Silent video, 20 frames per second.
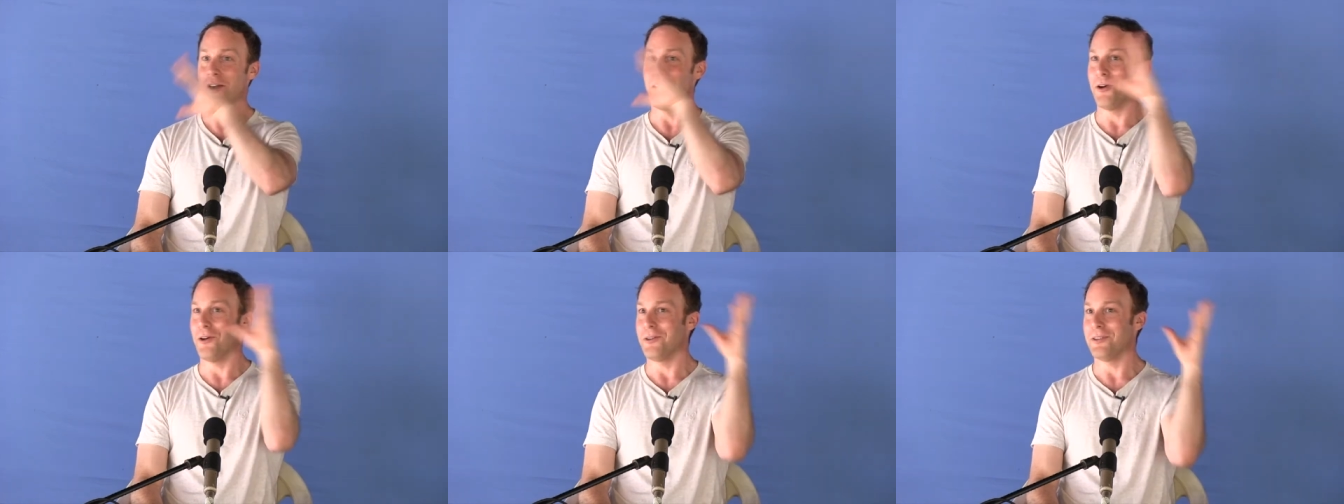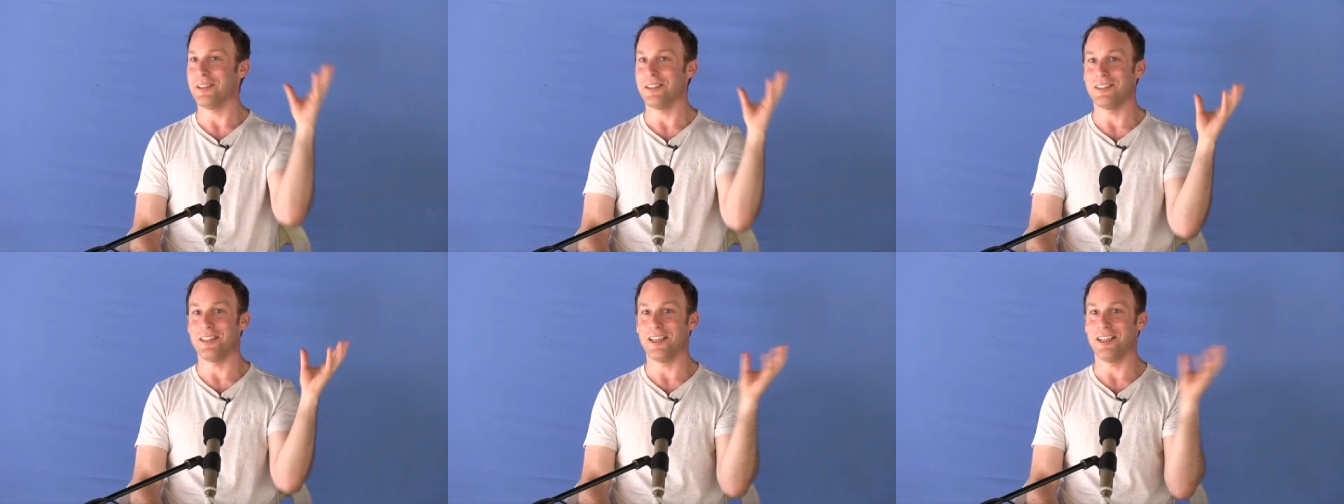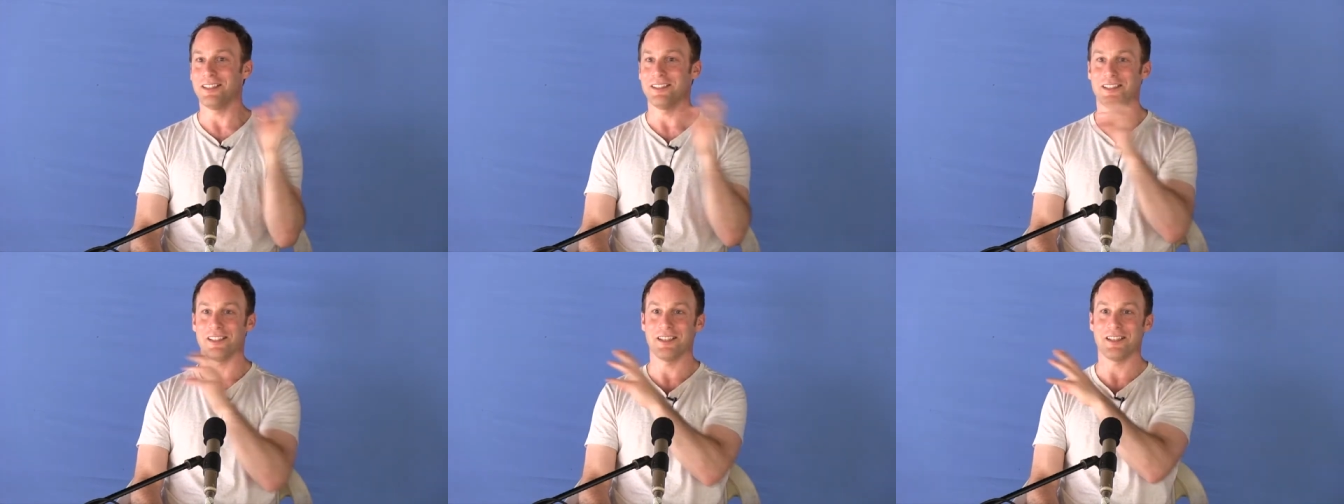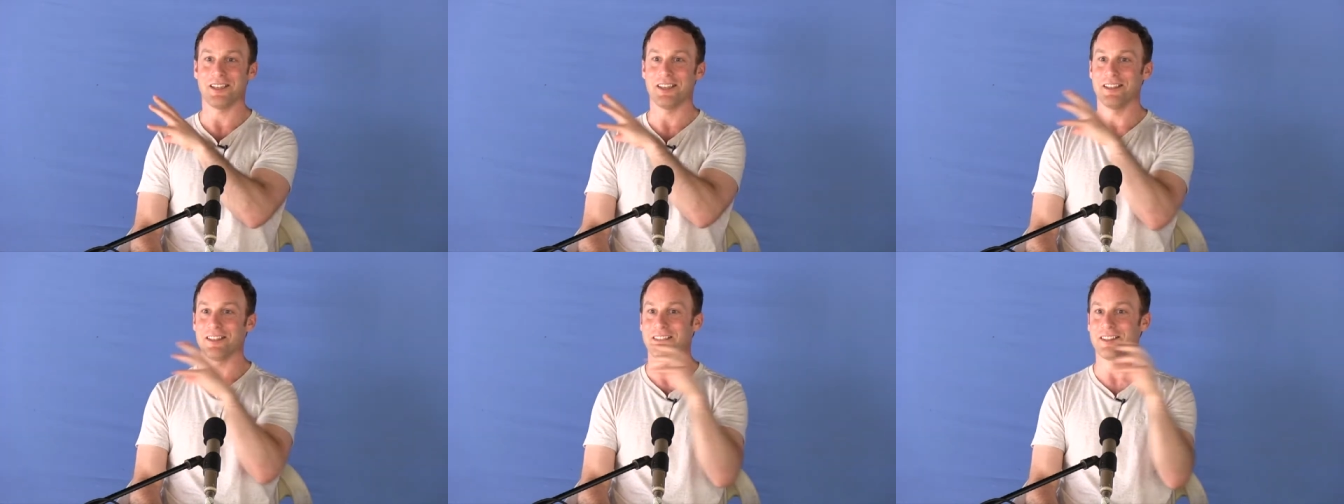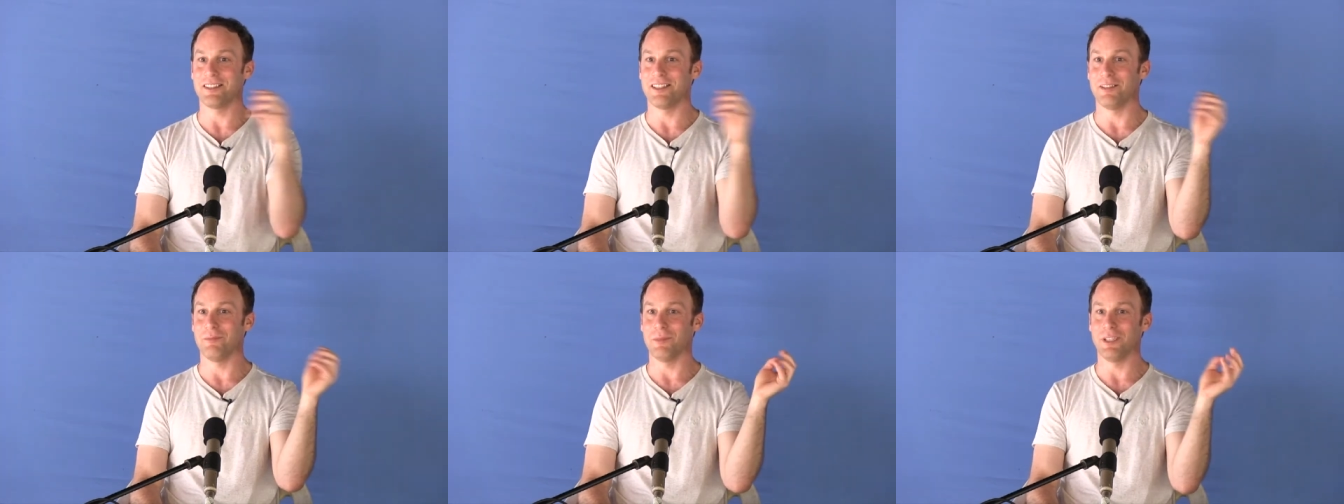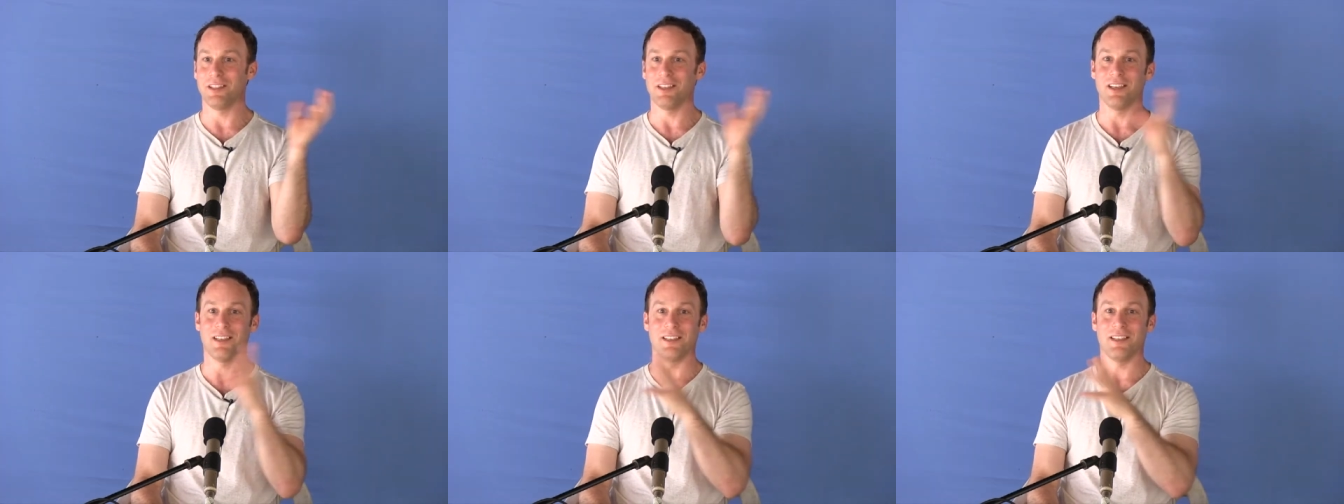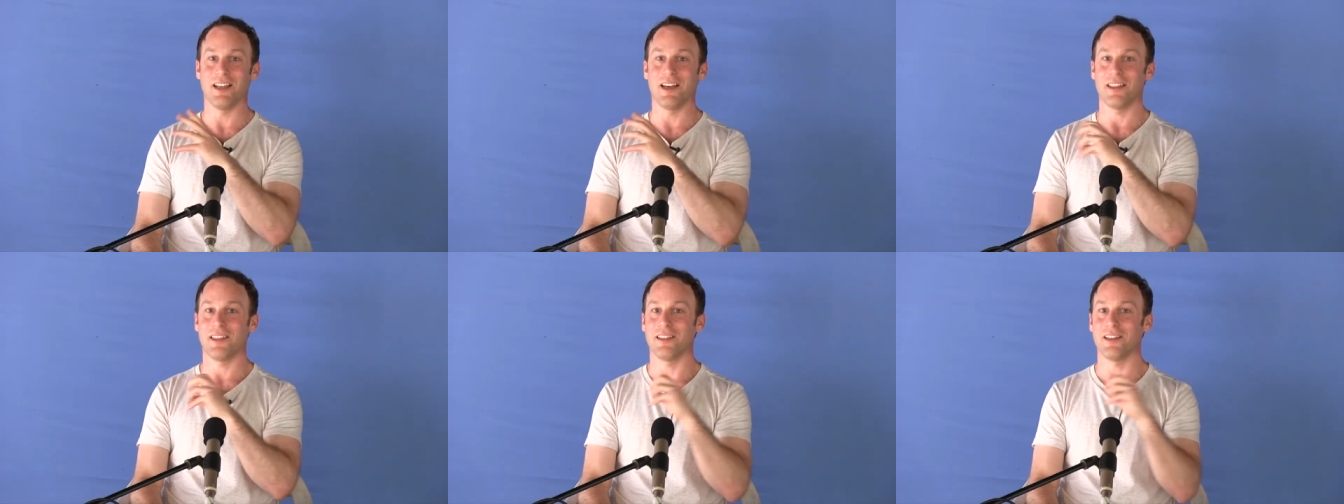All the data can still be there.
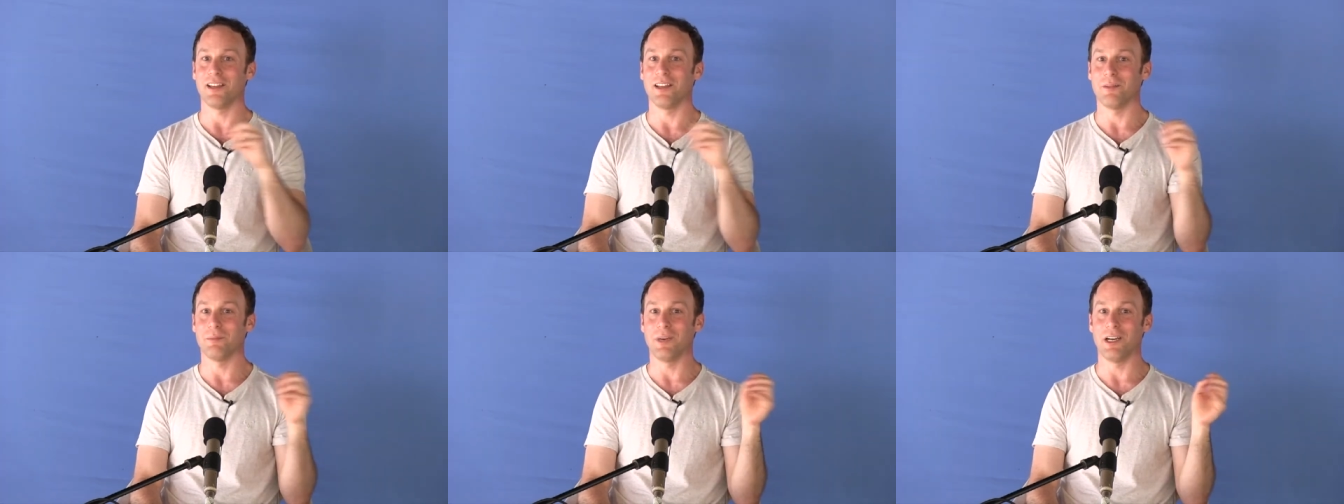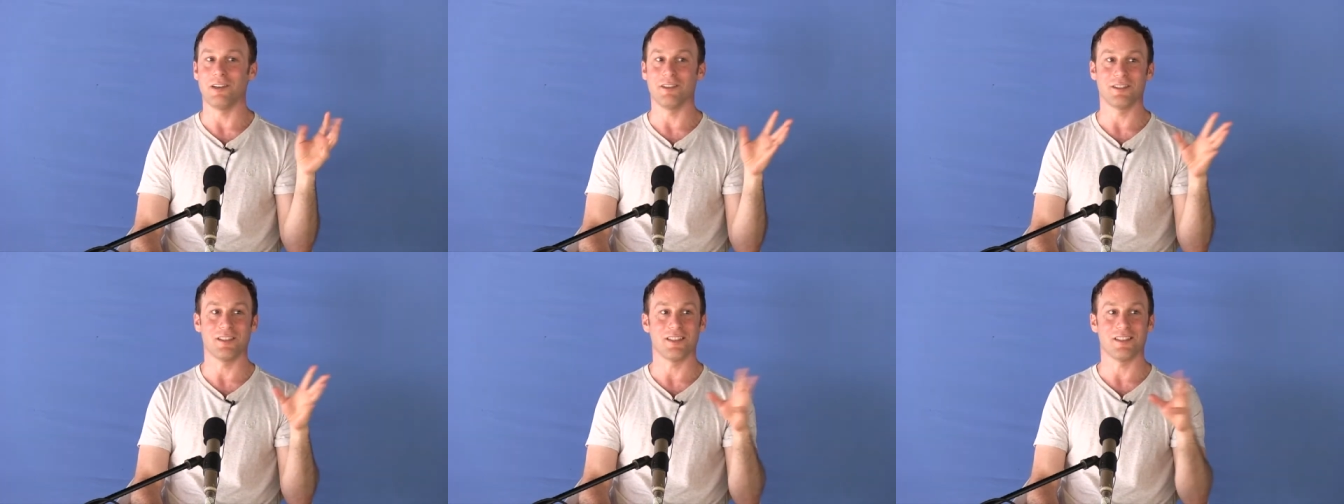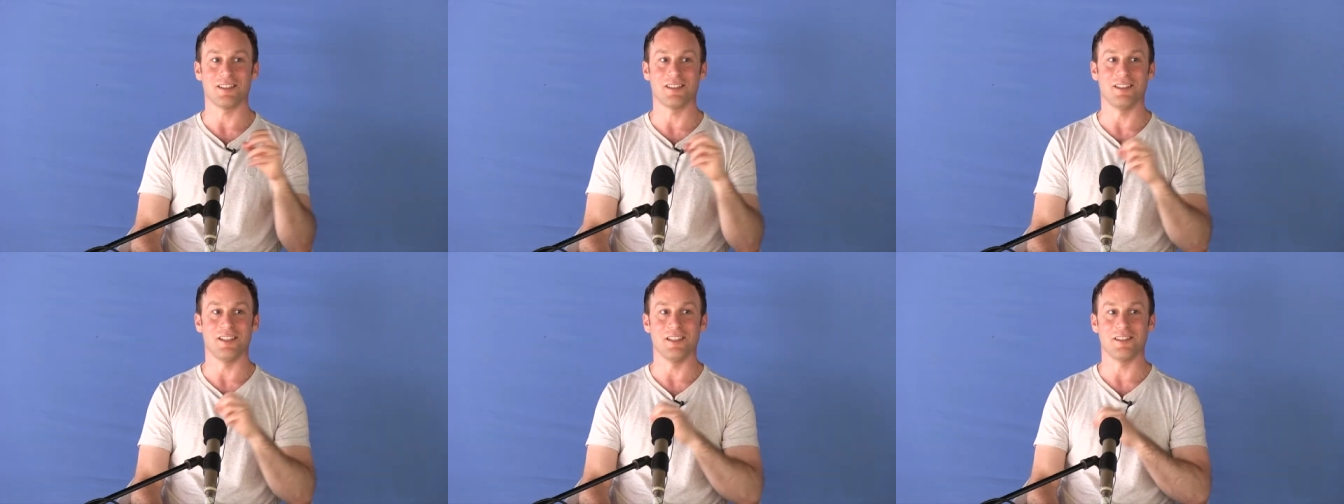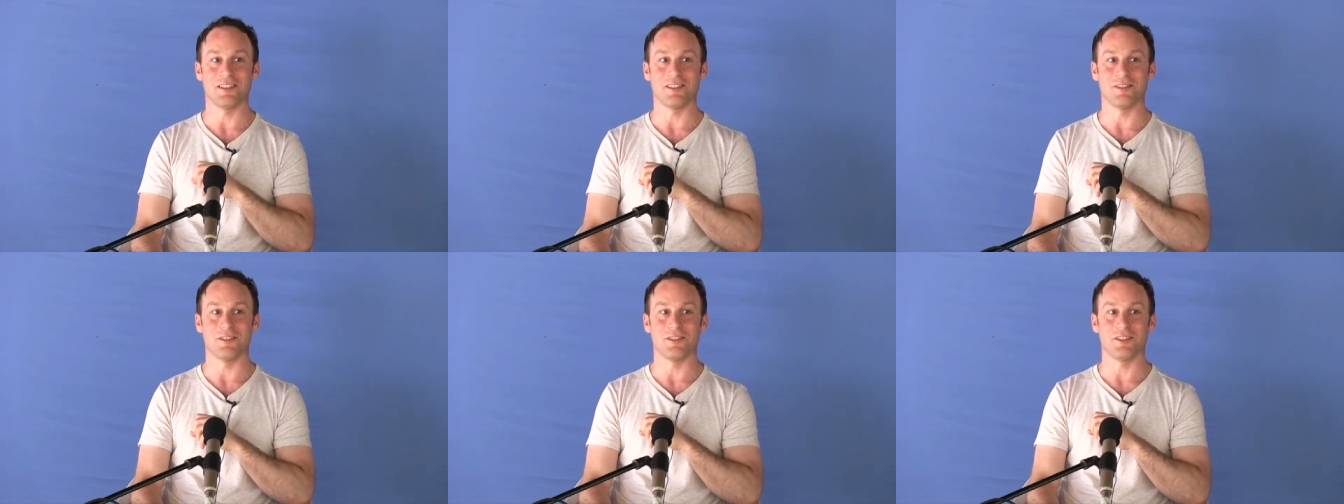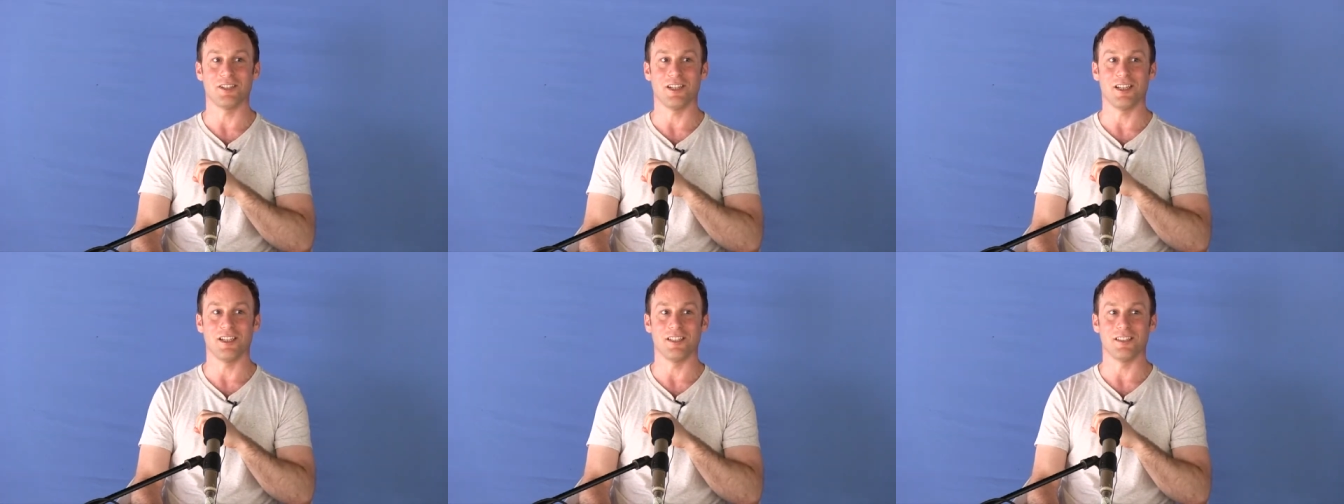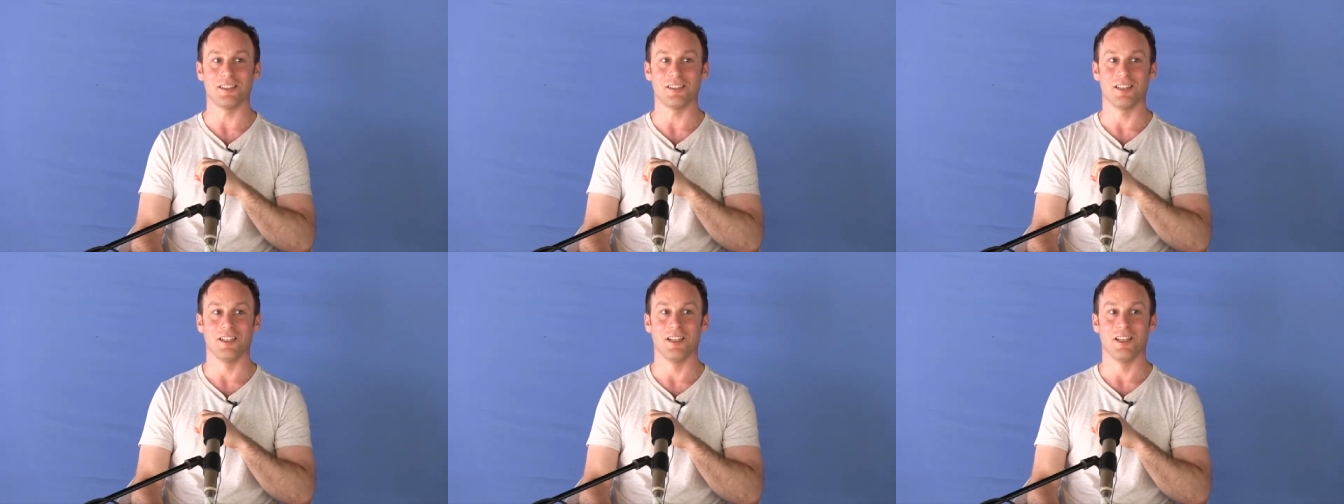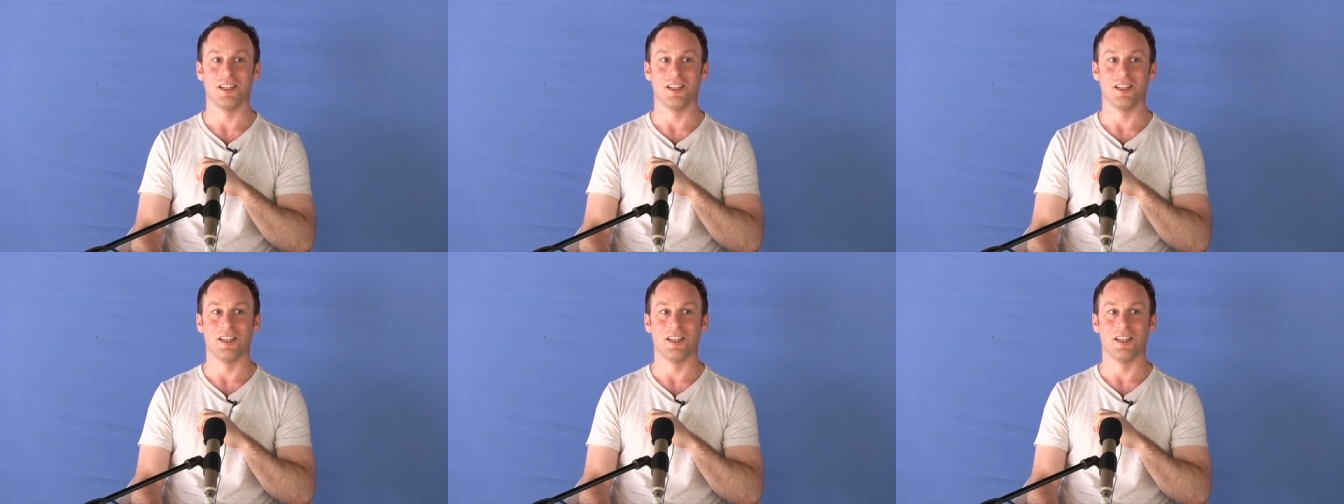Nothing about us needs to change.